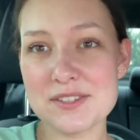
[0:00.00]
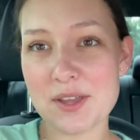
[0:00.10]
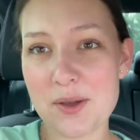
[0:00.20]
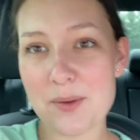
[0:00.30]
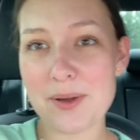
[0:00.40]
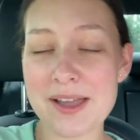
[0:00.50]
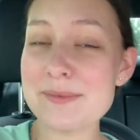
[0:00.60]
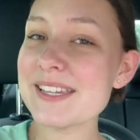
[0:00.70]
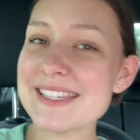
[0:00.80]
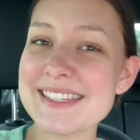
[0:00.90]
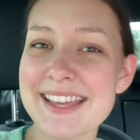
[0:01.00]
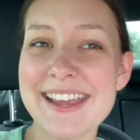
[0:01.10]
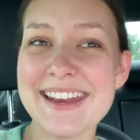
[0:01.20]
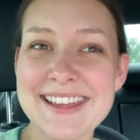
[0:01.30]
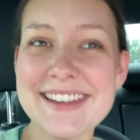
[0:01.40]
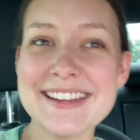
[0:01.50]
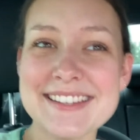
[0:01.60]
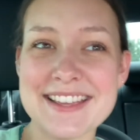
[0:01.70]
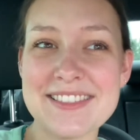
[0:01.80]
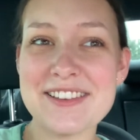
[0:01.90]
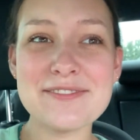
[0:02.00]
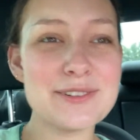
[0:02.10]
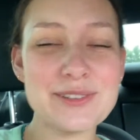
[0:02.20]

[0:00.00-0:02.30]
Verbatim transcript: So I'm excited because I love